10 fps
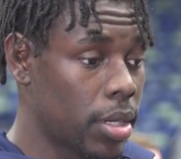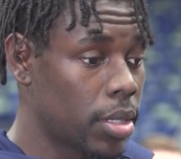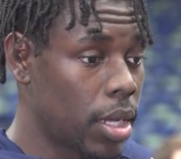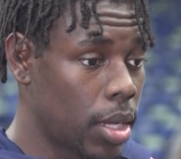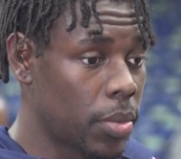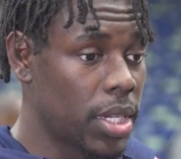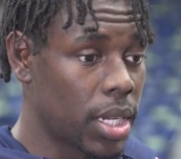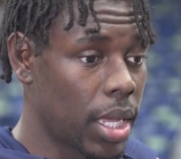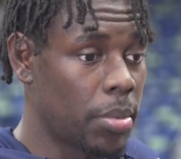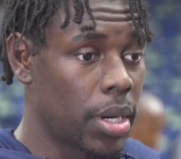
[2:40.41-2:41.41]
Yeah. We did a
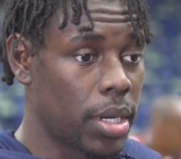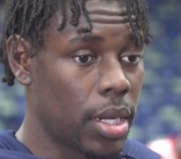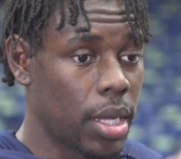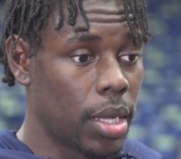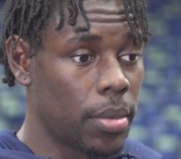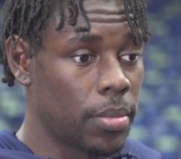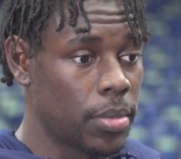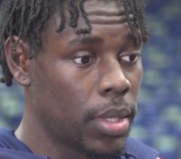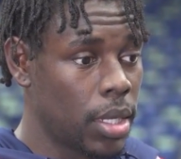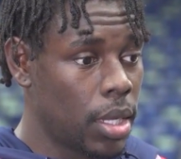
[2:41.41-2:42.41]
lot better.
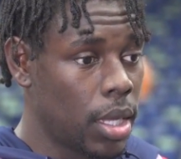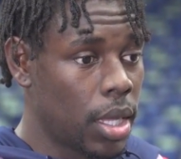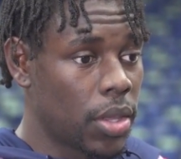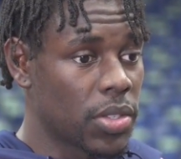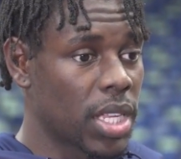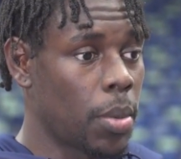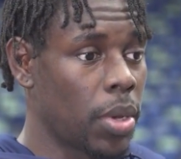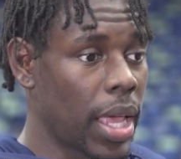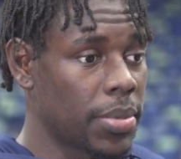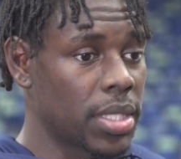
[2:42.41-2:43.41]
There's a couple
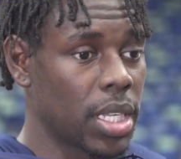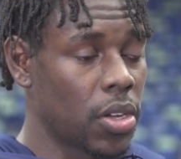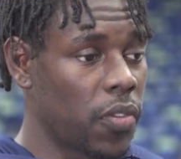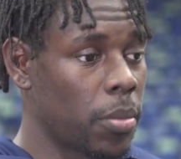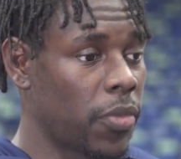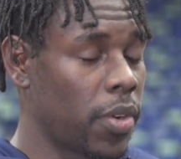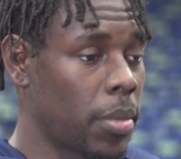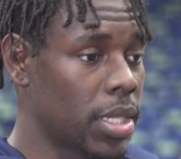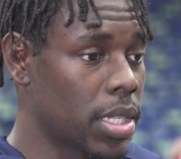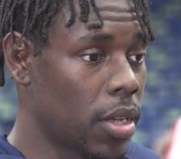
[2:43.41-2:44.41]
lapses I know from
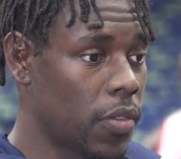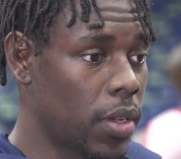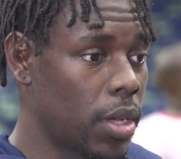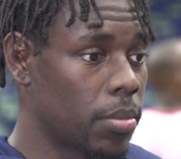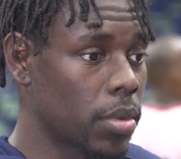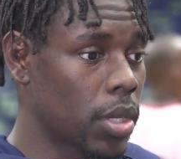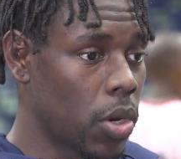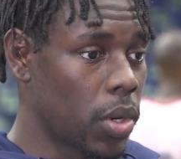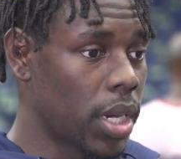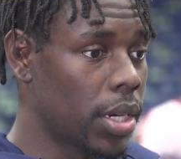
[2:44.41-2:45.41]
myself
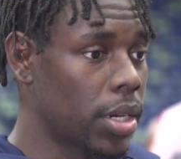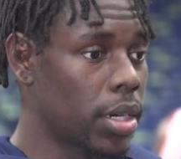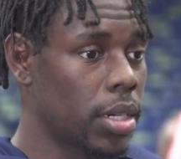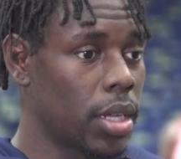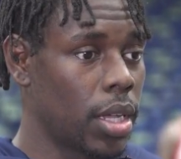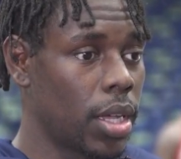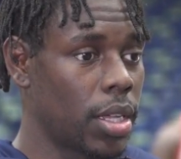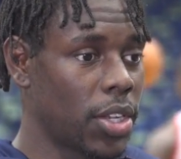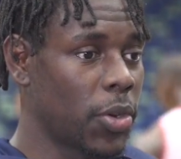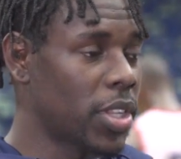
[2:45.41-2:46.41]
going under,
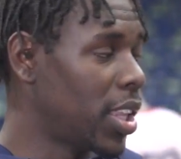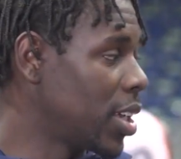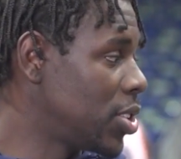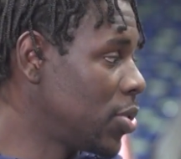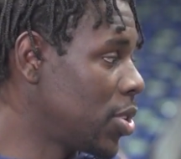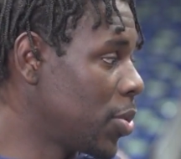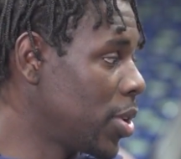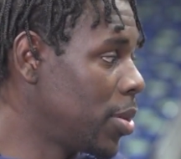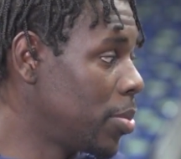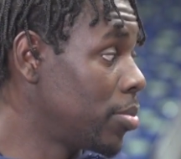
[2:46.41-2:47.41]
knowing that they can shoot
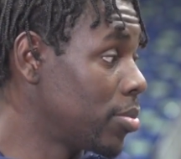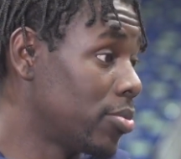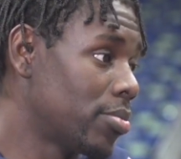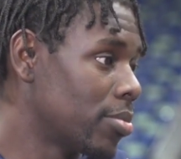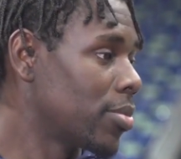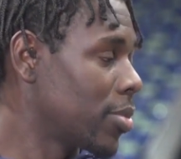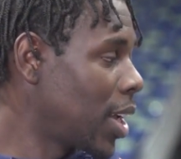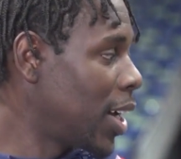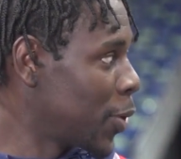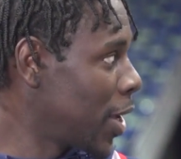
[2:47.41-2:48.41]
three. Yeah.
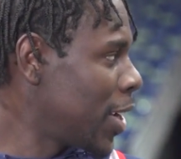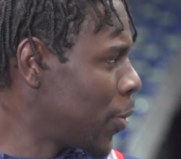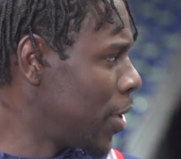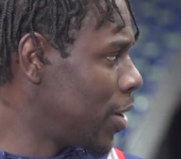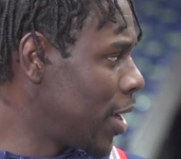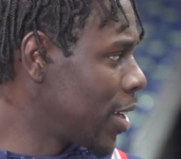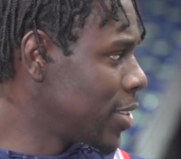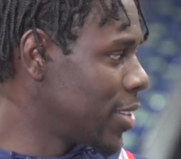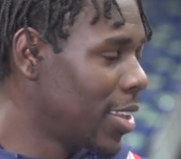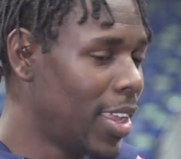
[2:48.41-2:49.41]
Kind of well.
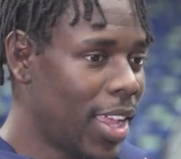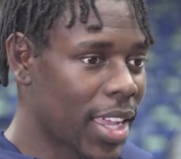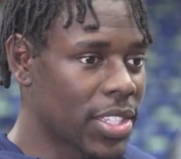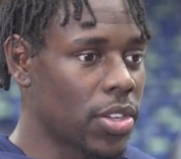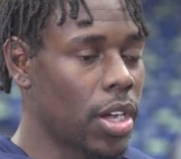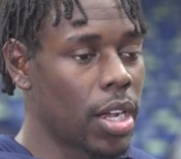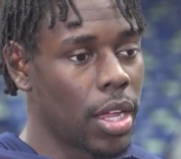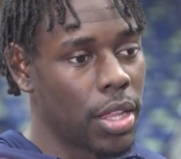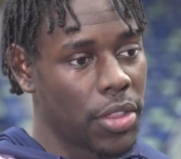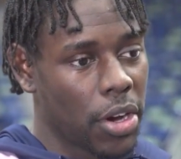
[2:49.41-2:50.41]
I guess they're all
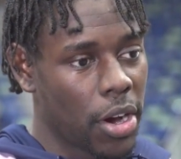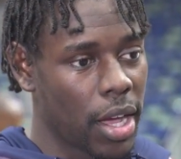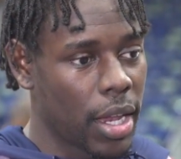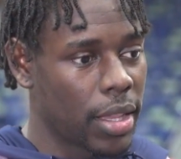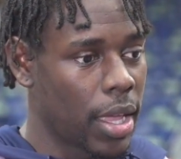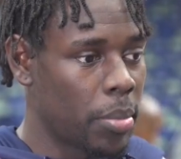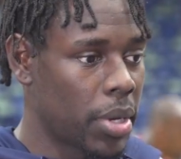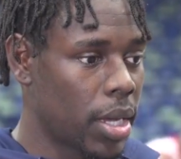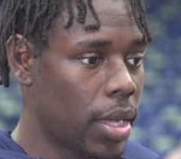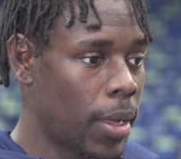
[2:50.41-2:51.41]
right at that.
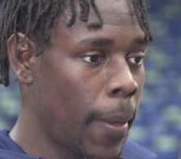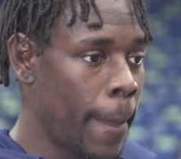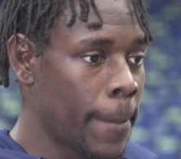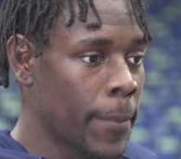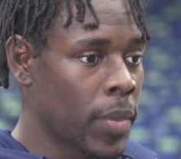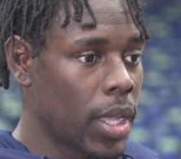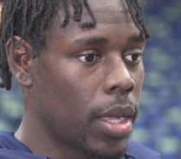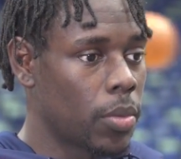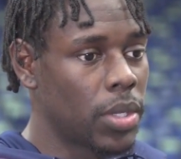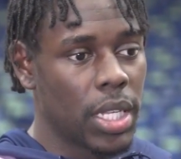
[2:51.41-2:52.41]

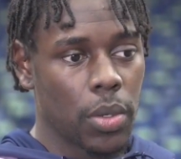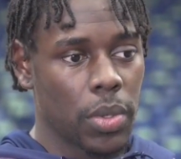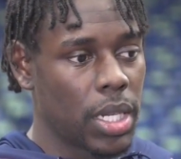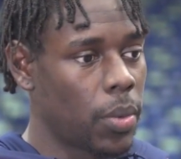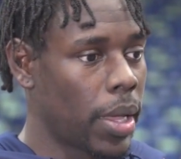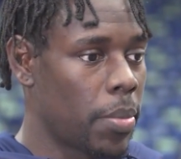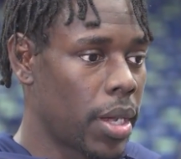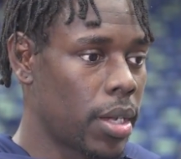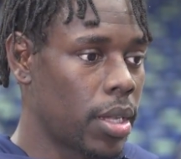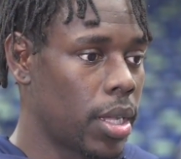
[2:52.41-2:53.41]
But we did way
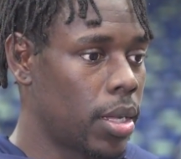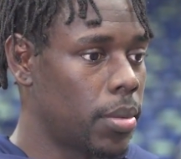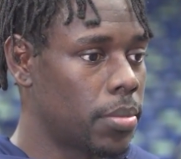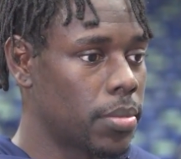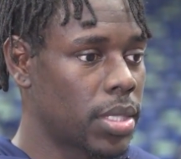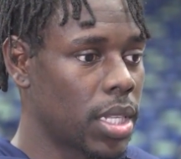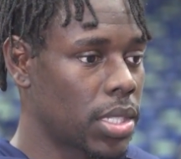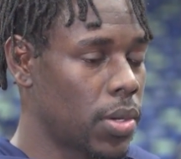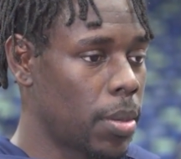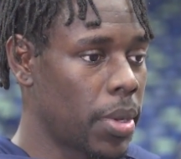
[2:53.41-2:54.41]
better. Stuck
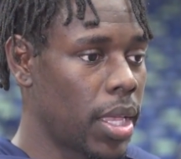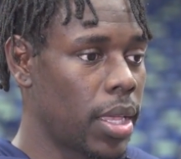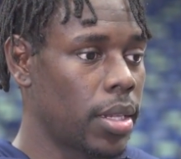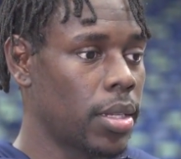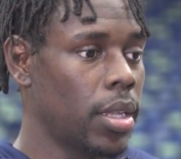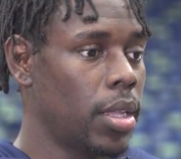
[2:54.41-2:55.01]
to our man.